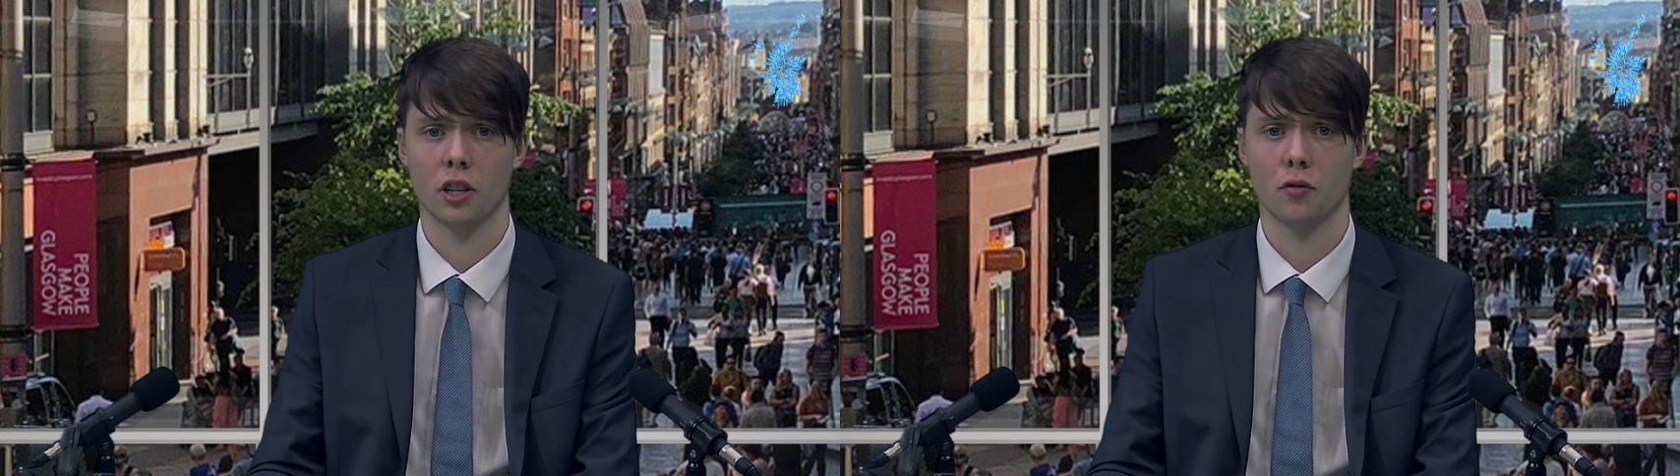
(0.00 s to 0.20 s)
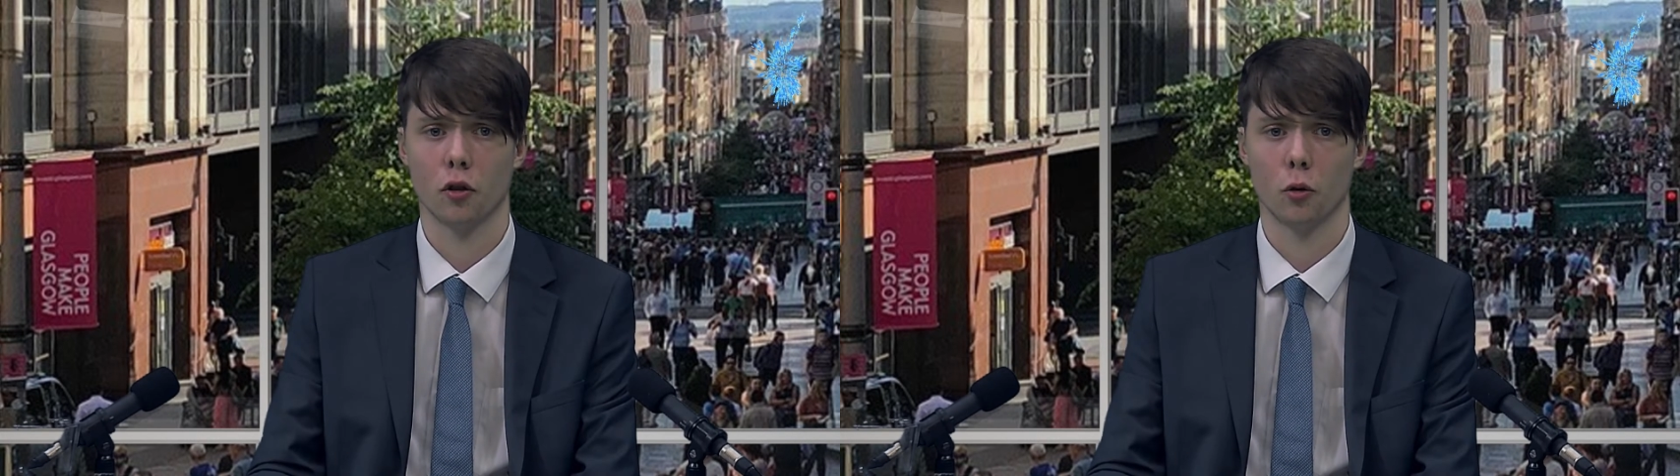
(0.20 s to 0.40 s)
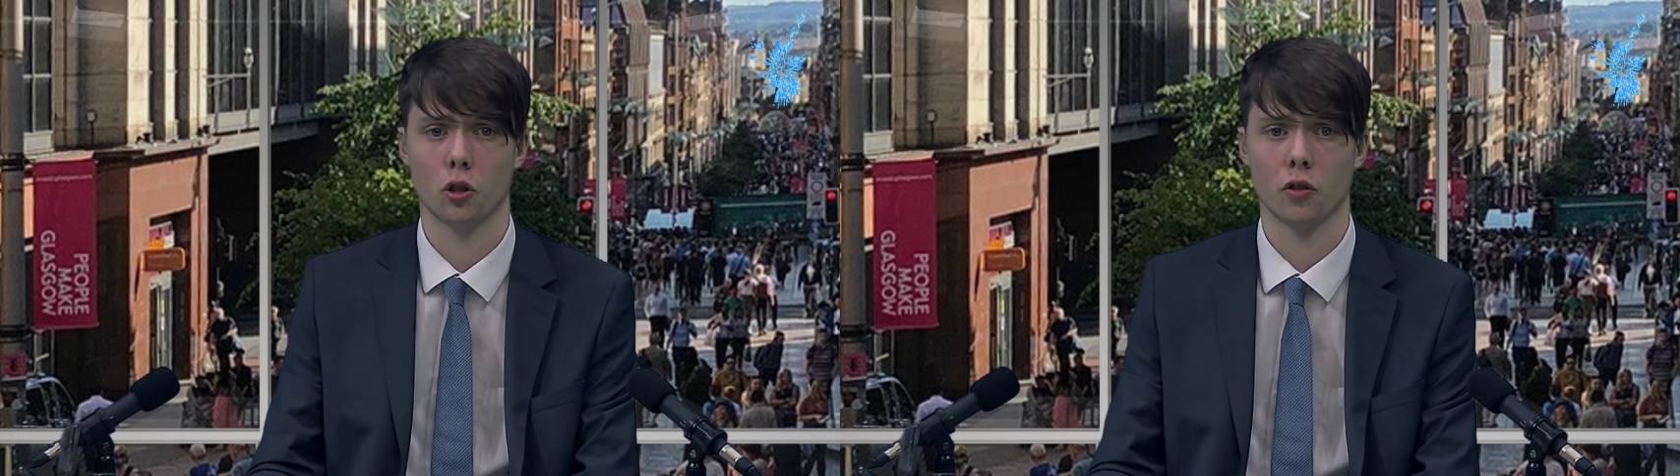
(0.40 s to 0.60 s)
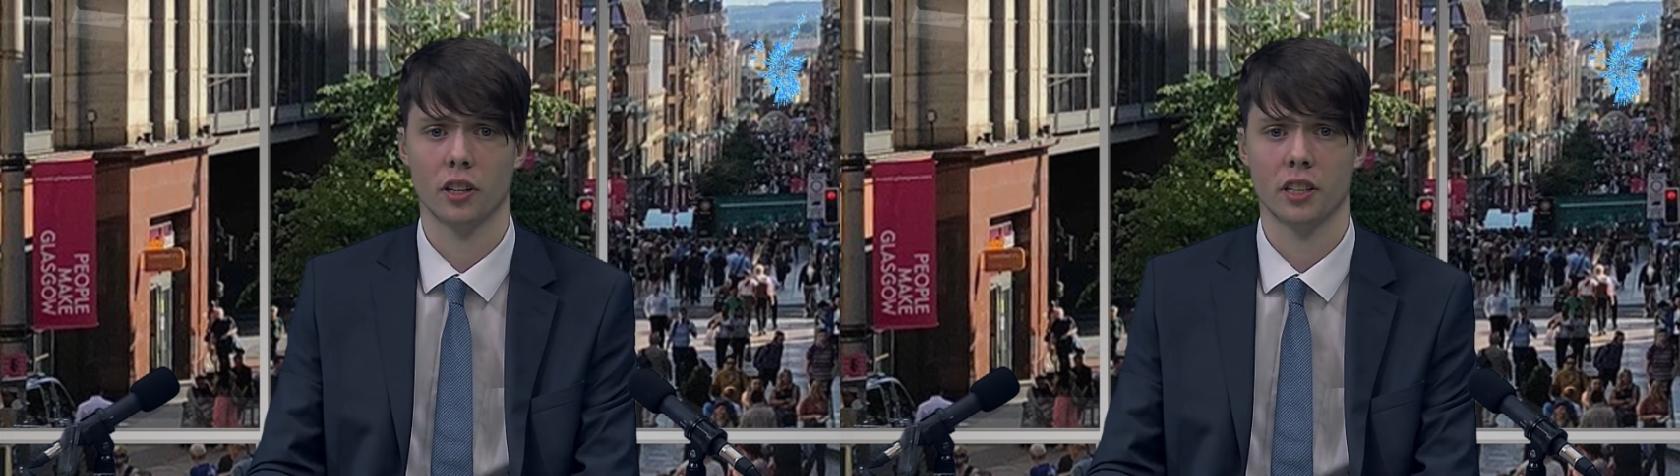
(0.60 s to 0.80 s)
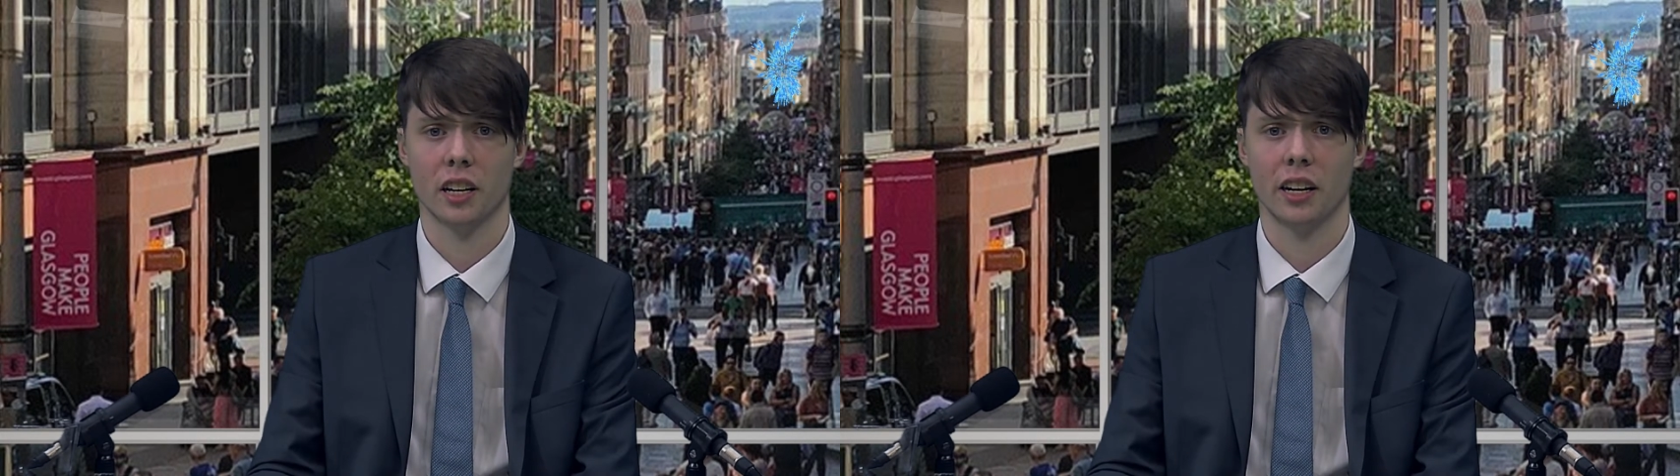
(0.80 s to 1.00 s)
for those
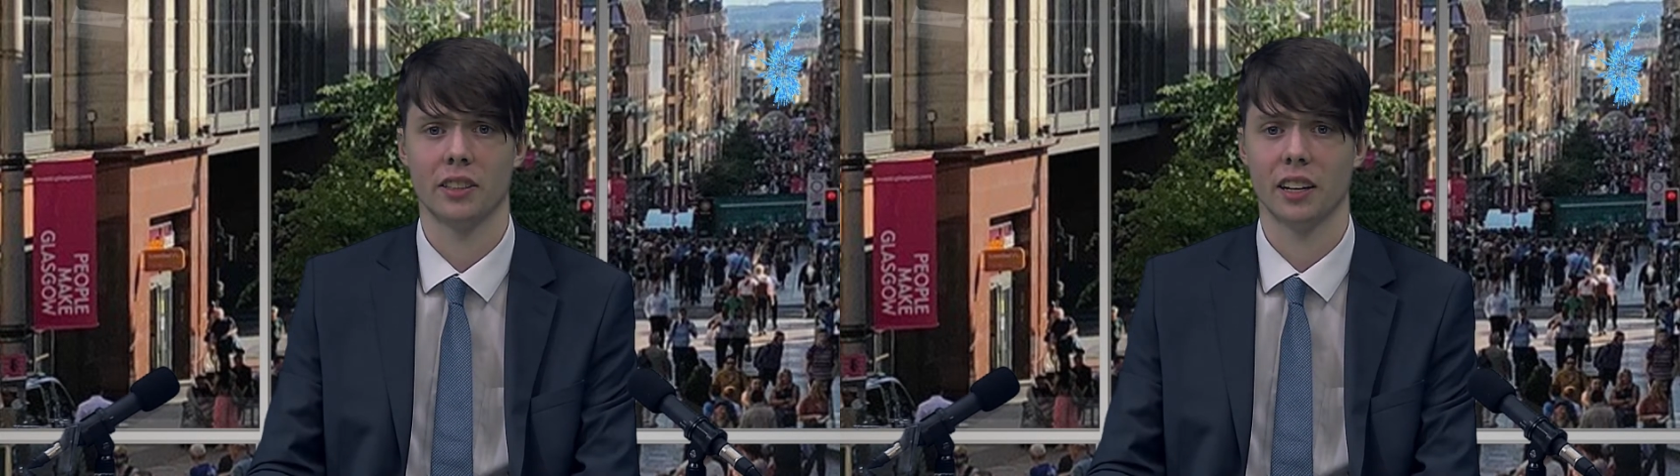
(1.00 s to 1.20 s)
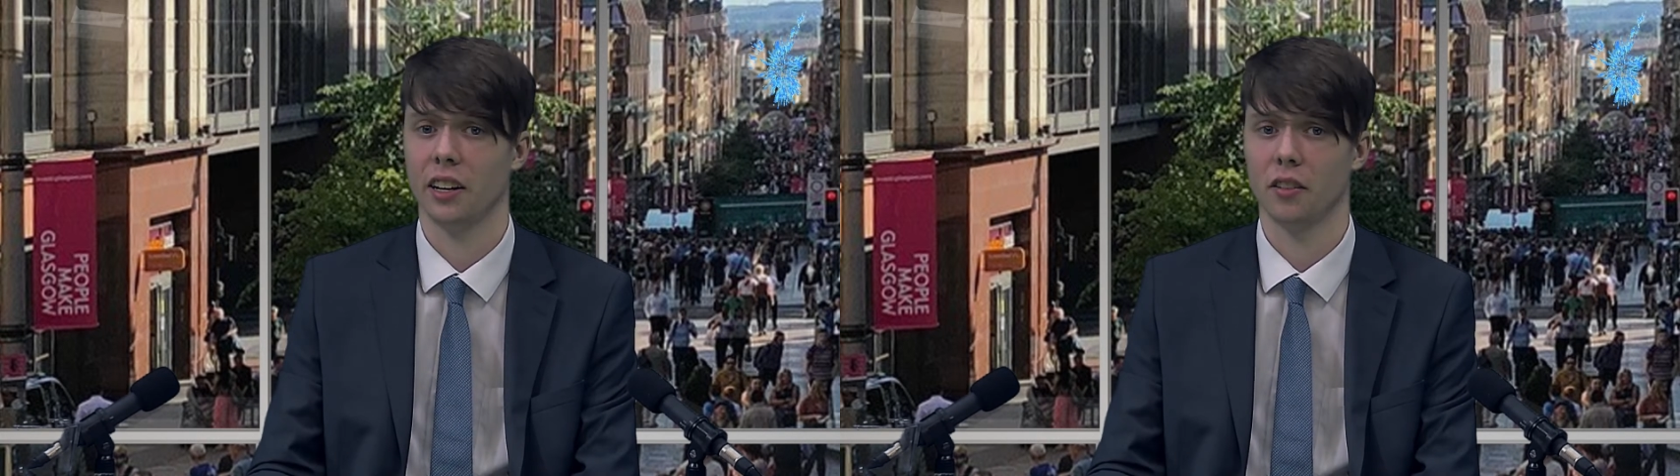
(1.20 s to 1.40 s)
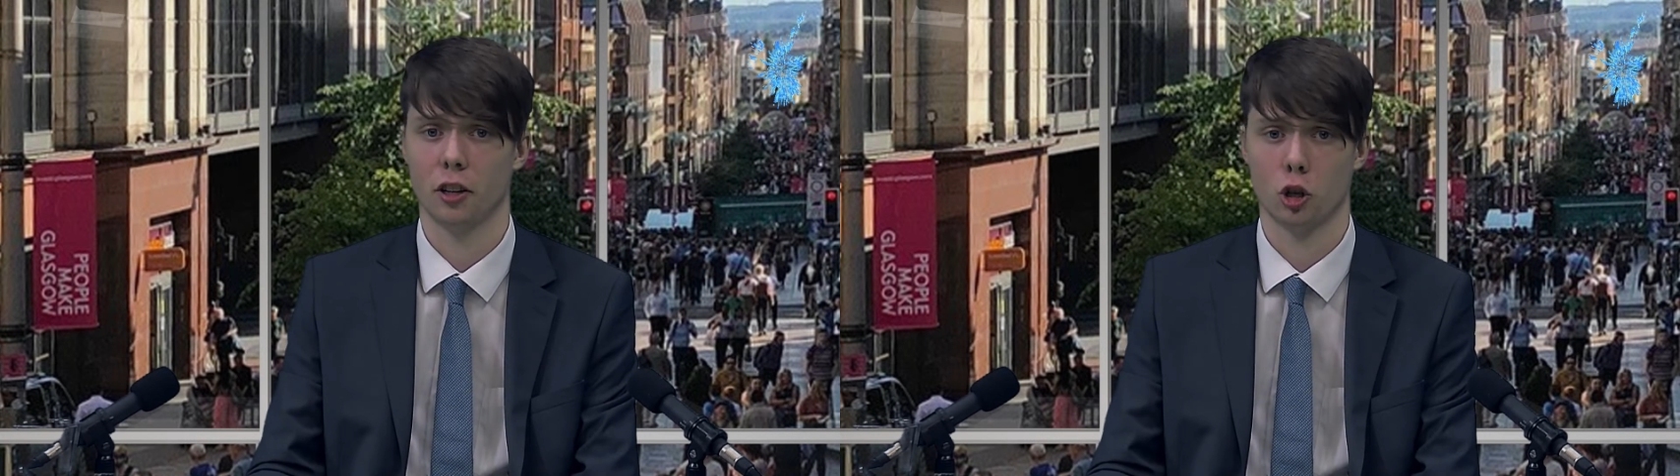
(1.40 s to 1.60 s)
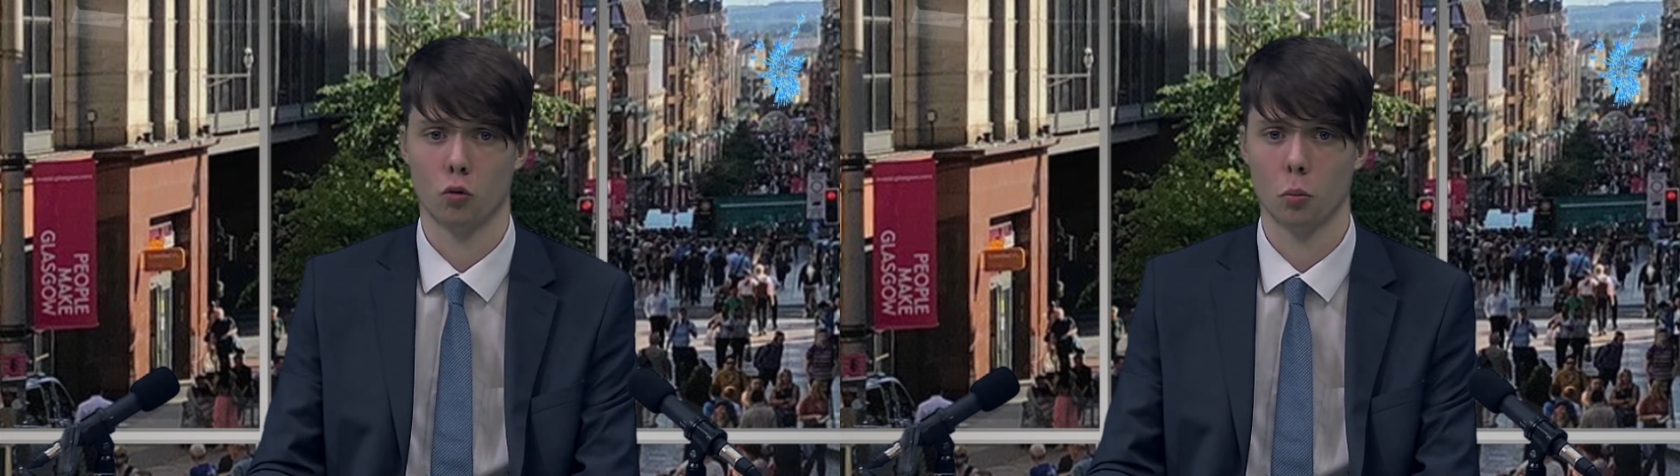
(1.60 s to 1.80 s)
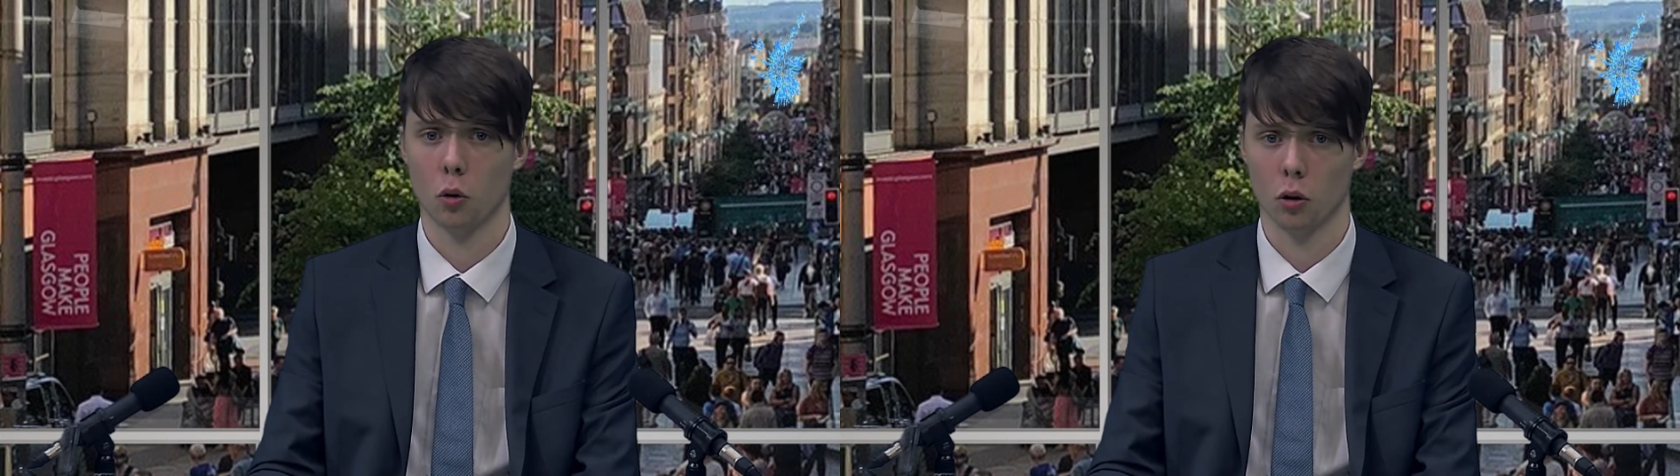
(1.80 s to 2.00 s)
criticised in official
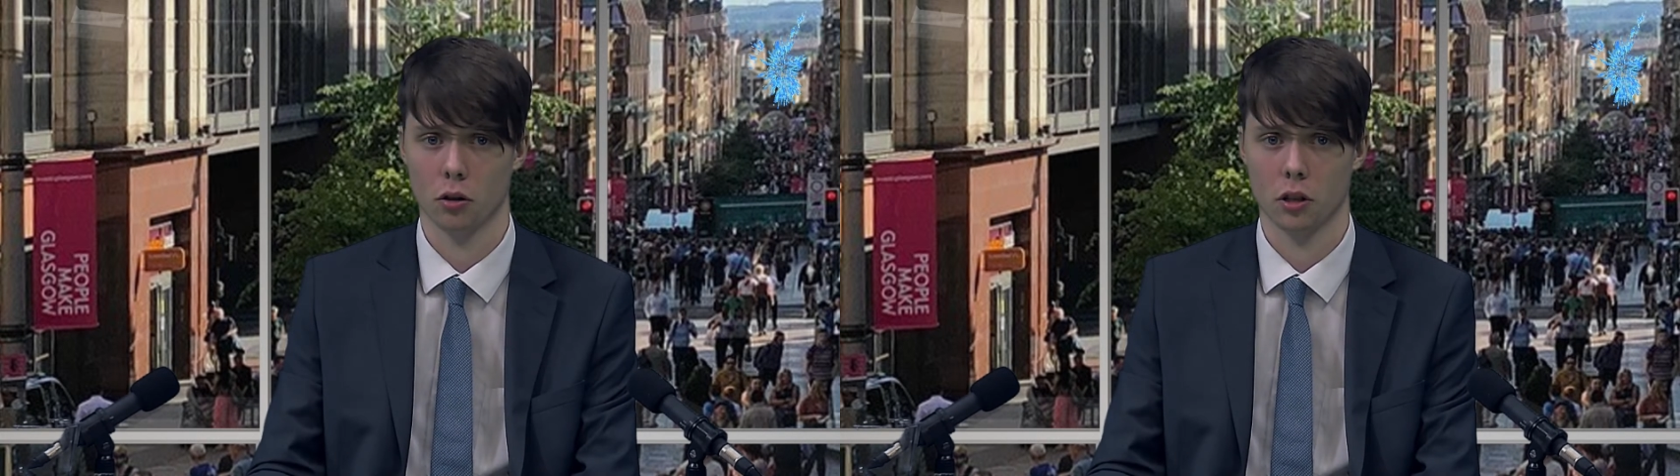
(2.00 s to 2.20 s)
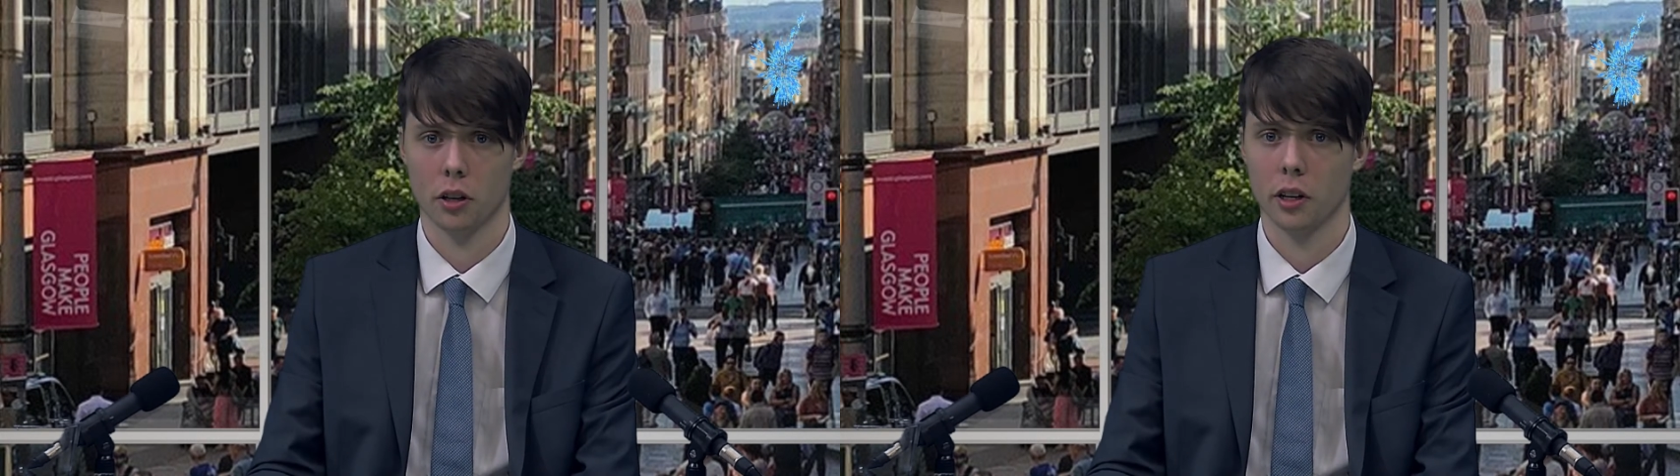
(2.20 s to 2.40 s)
reports.